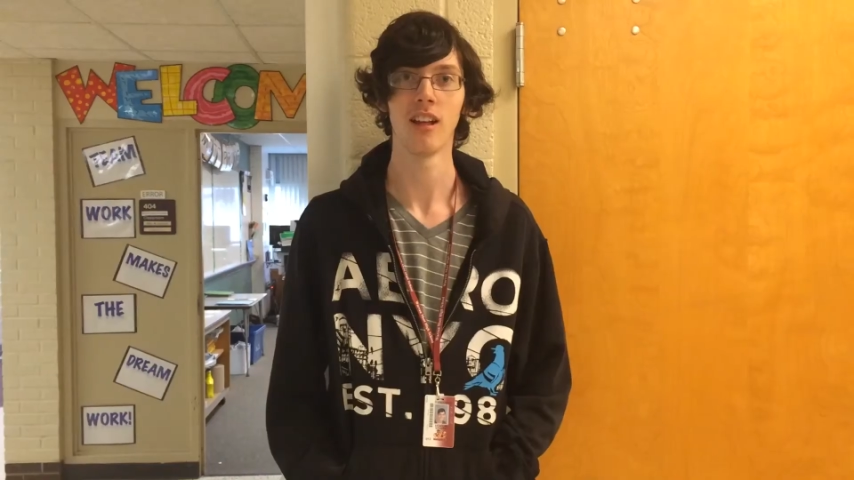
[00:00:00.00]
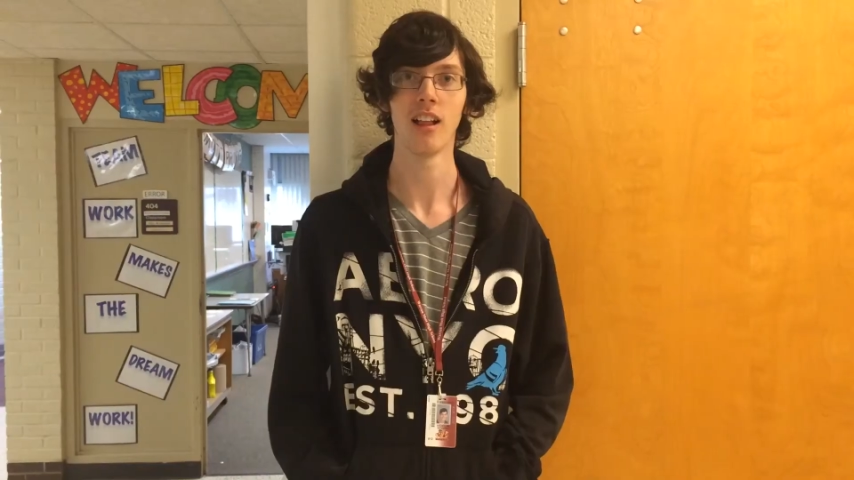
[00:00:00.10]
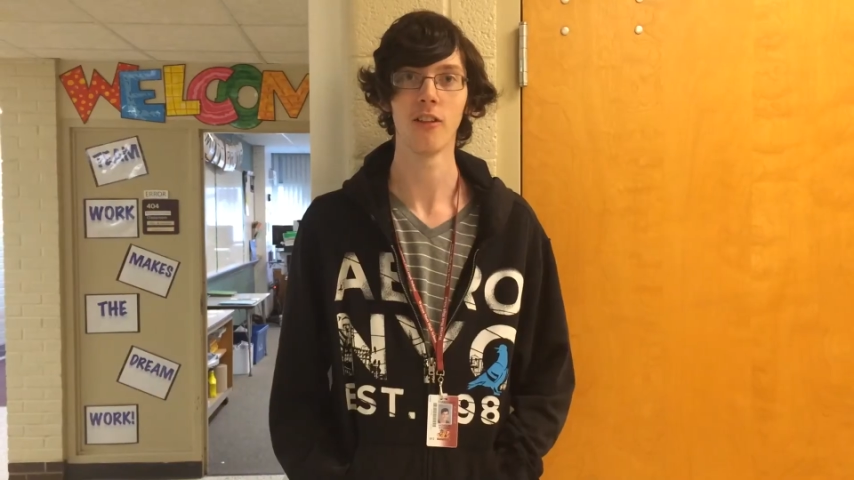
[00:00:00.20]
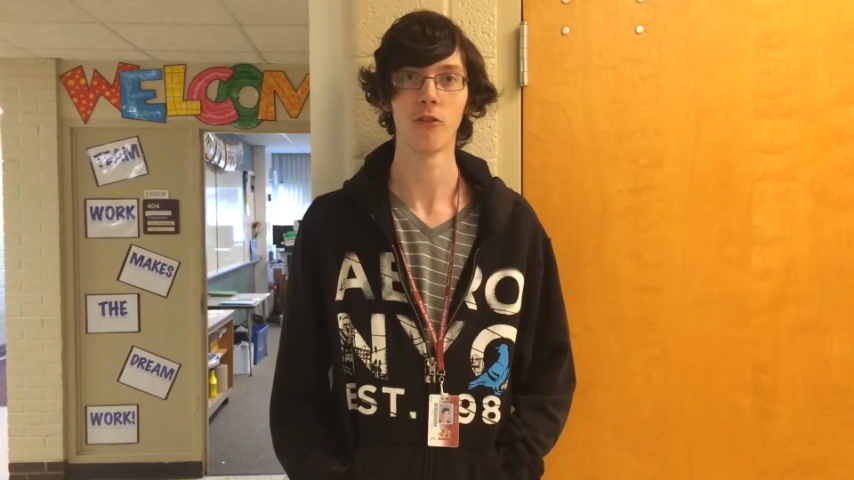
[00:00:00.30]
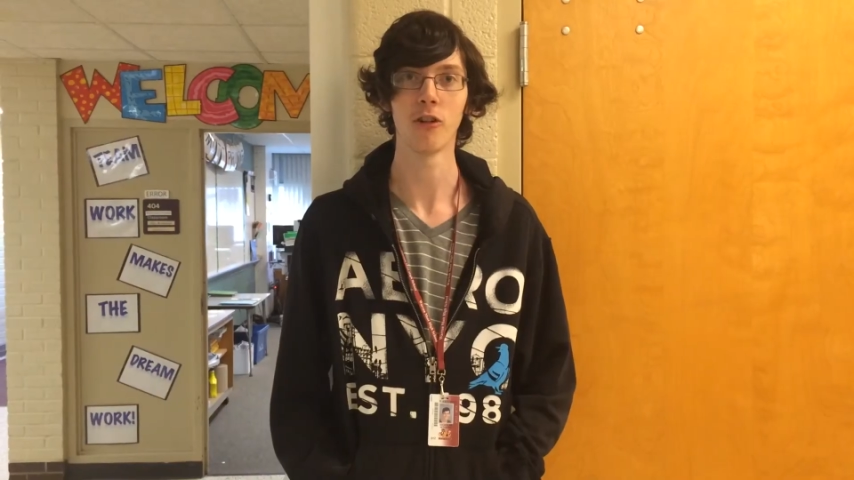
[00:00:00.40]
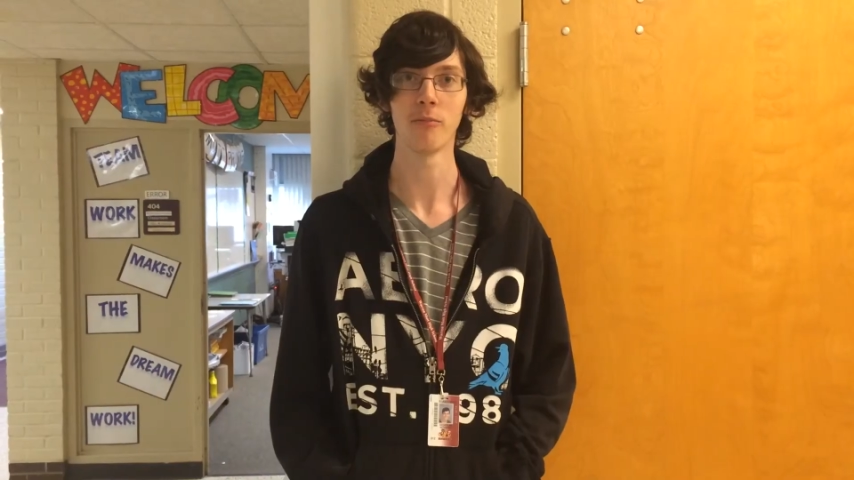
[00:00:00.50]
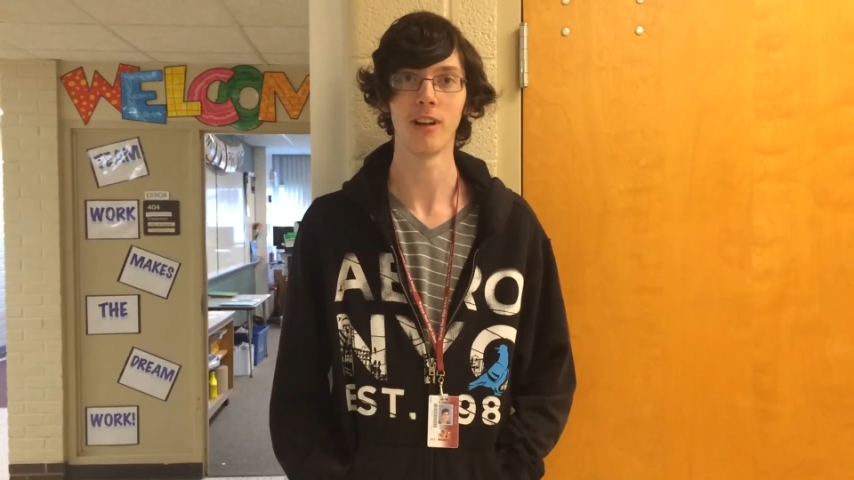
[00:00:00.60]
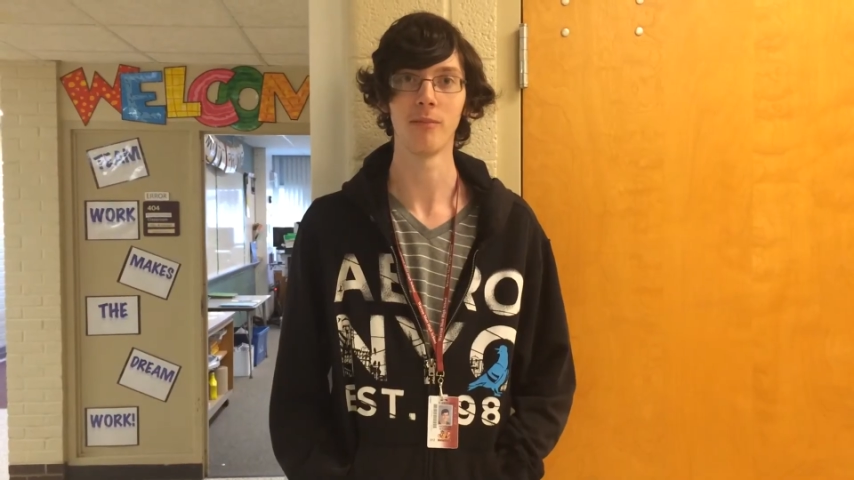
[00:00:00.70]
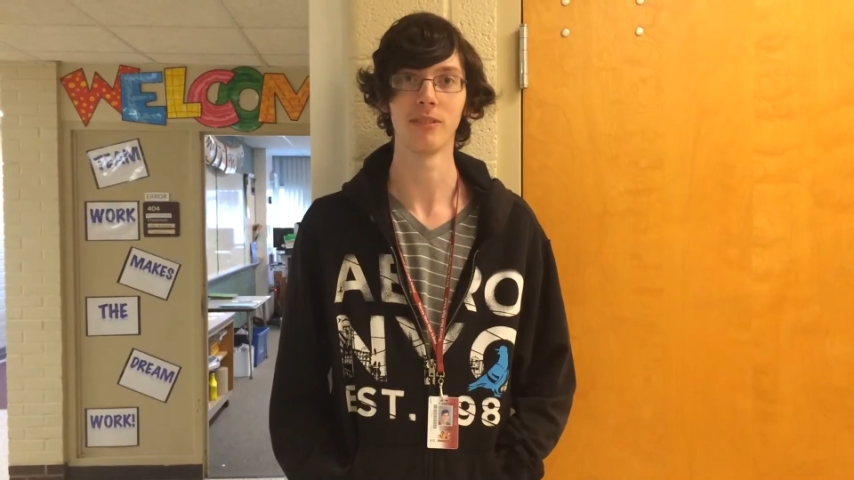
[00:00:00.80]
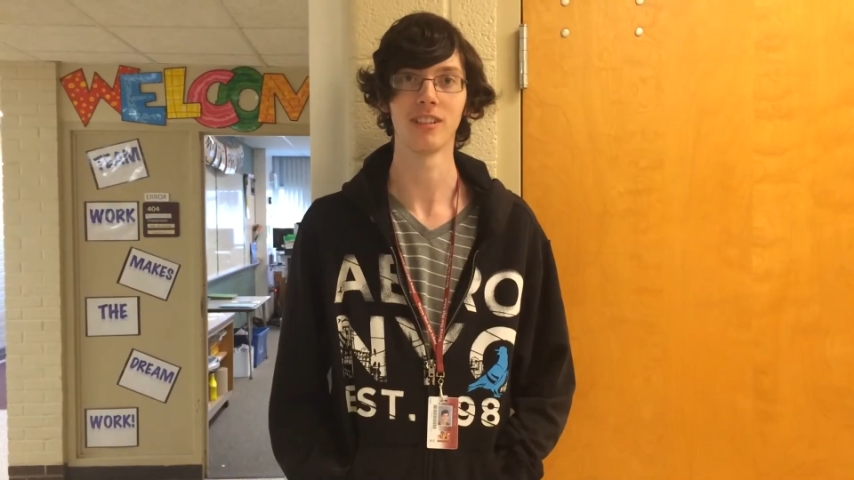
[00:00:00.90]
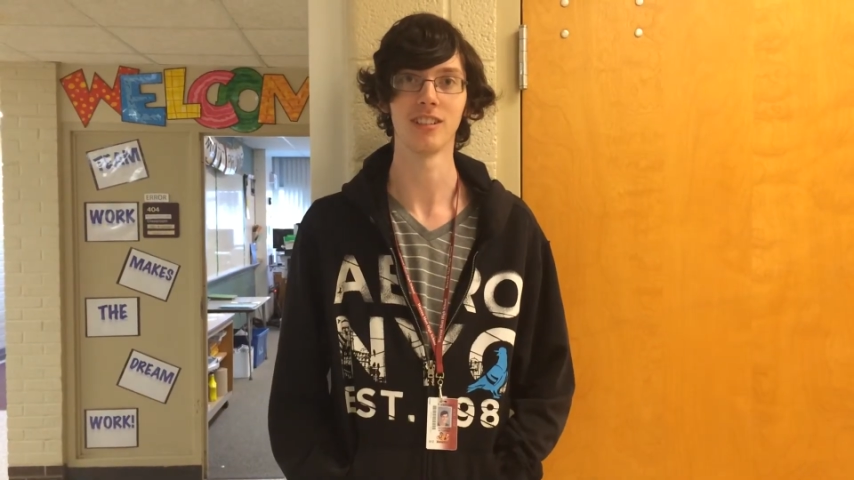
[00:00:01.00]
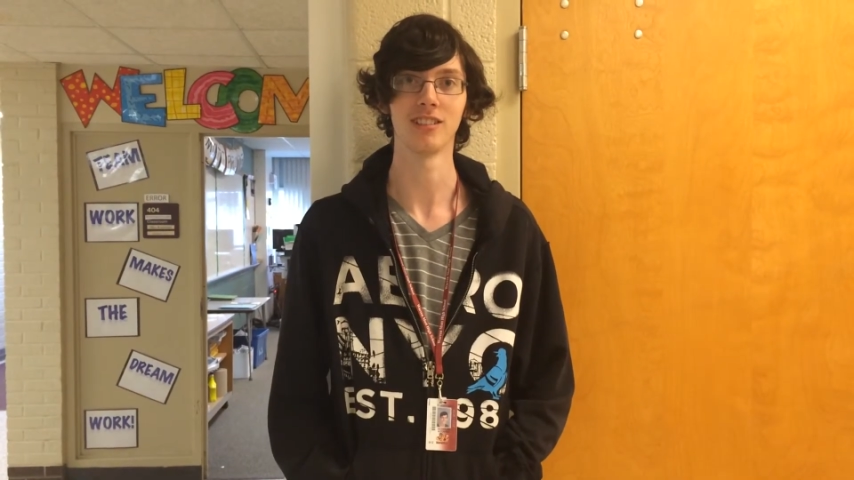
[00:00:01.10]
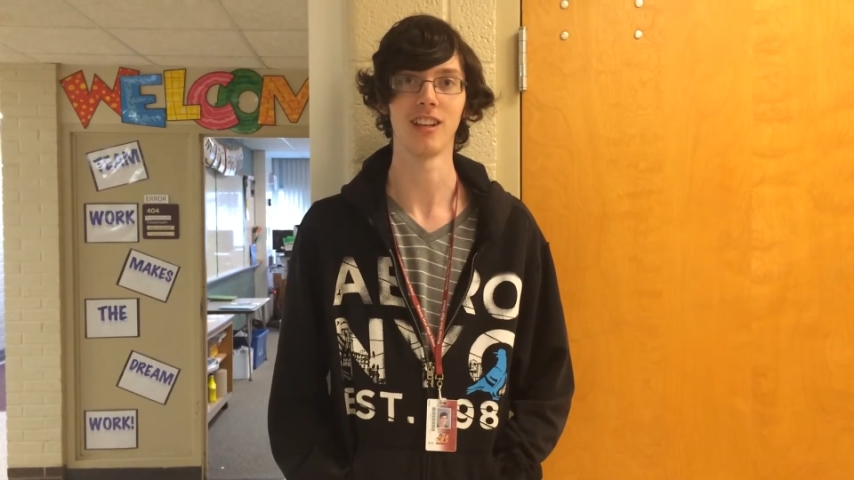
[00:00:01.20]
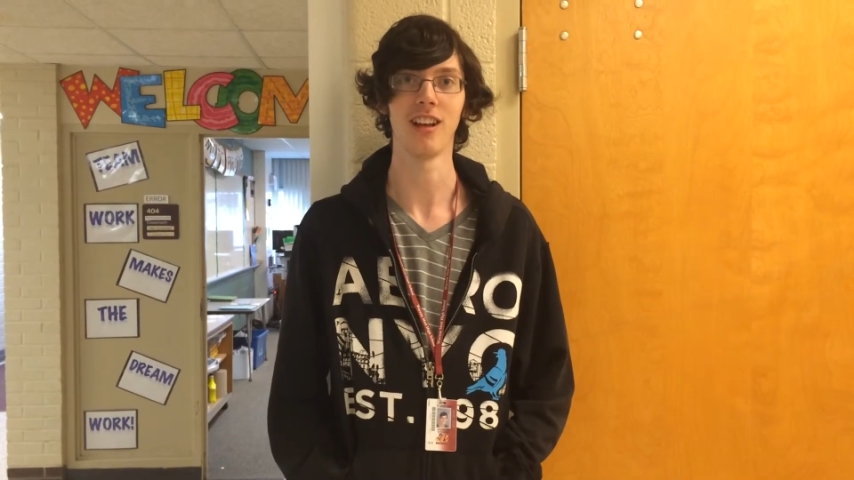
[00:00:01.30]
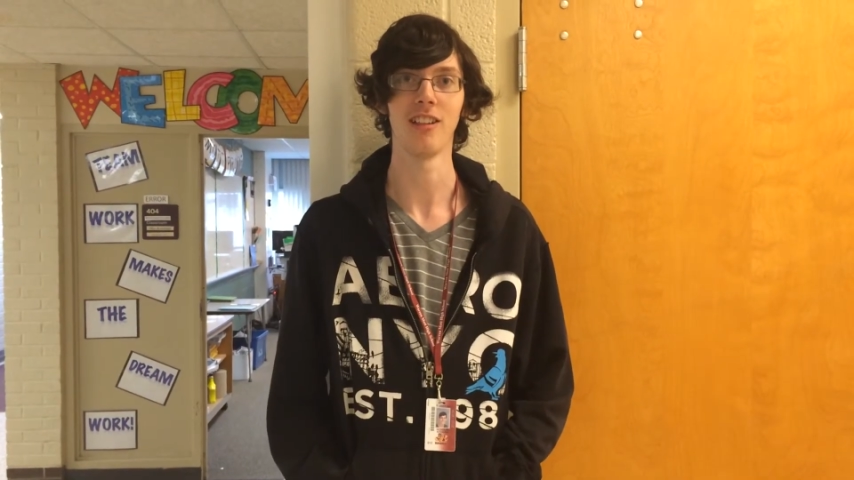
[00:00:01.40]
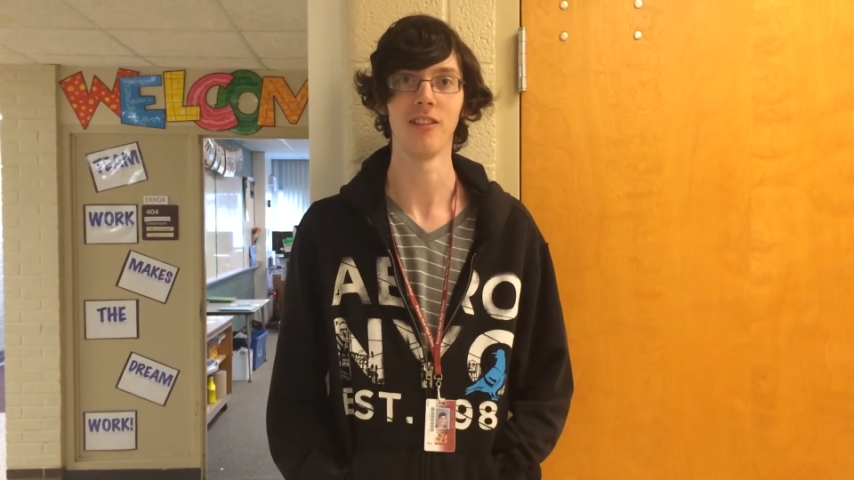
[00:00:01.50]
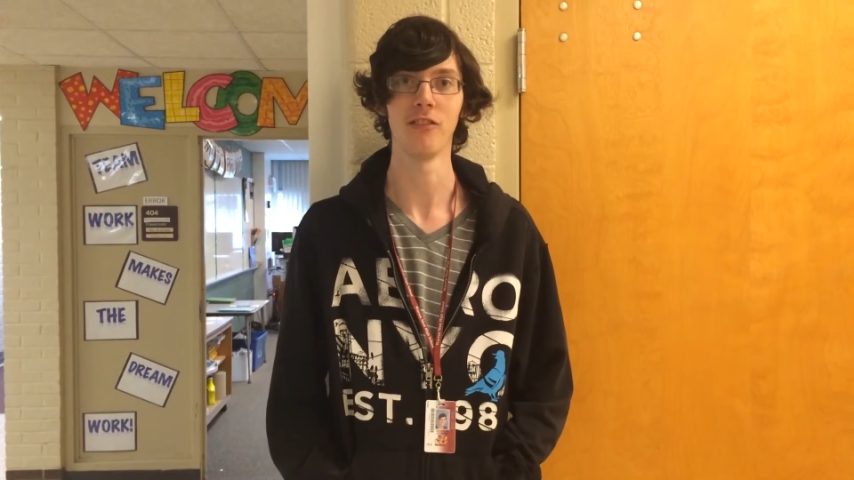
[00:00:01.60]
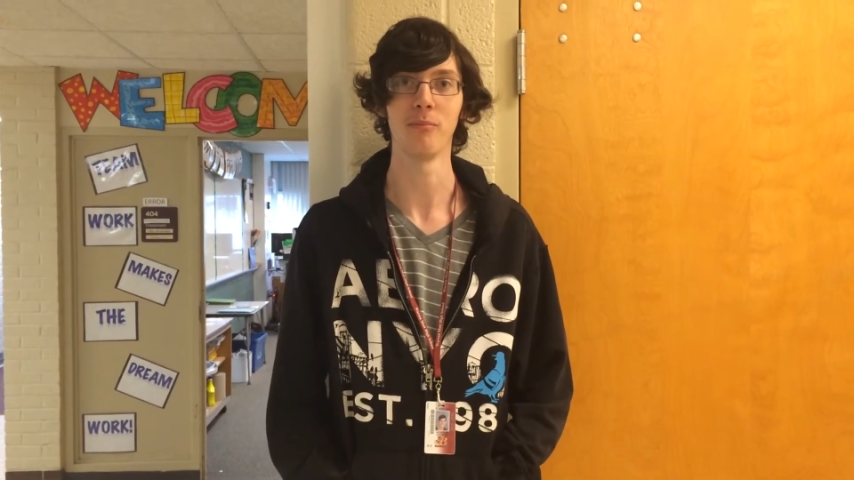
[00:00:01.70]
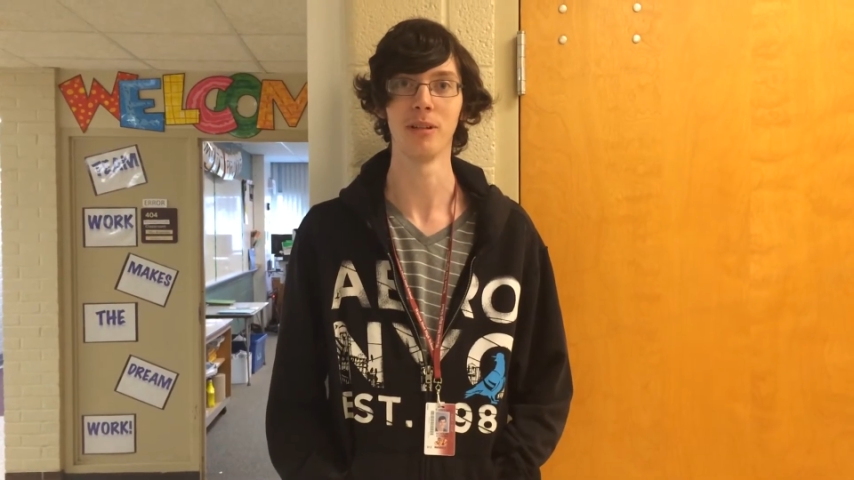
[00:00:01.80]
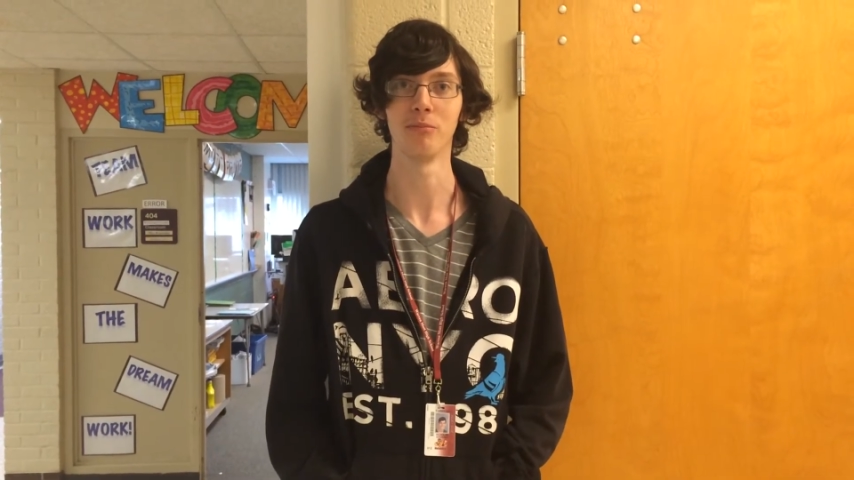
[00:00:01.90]
I love Warren because I love
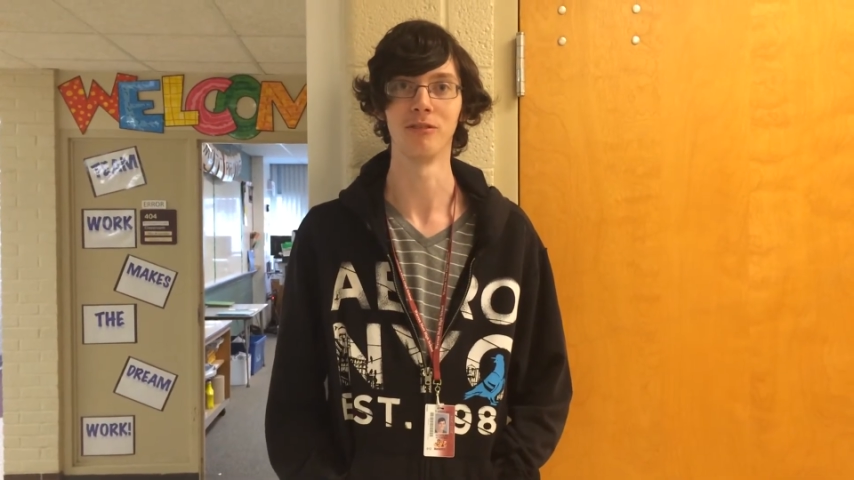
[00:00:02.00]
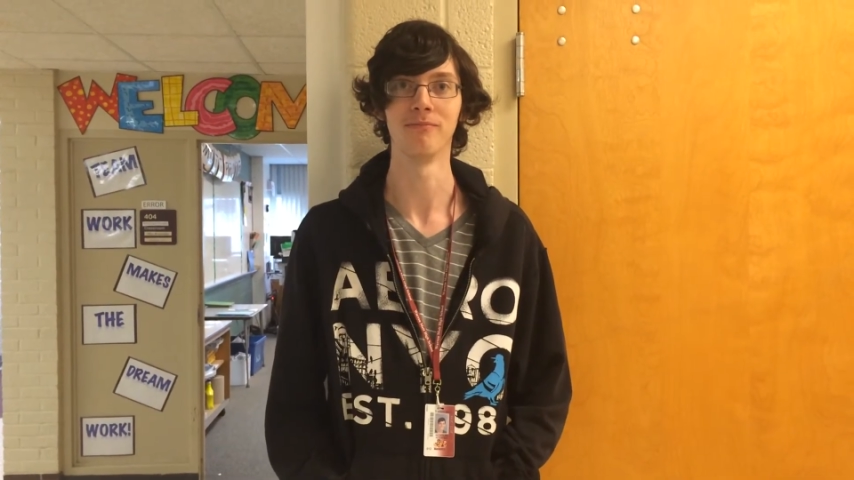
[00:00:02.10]
the people.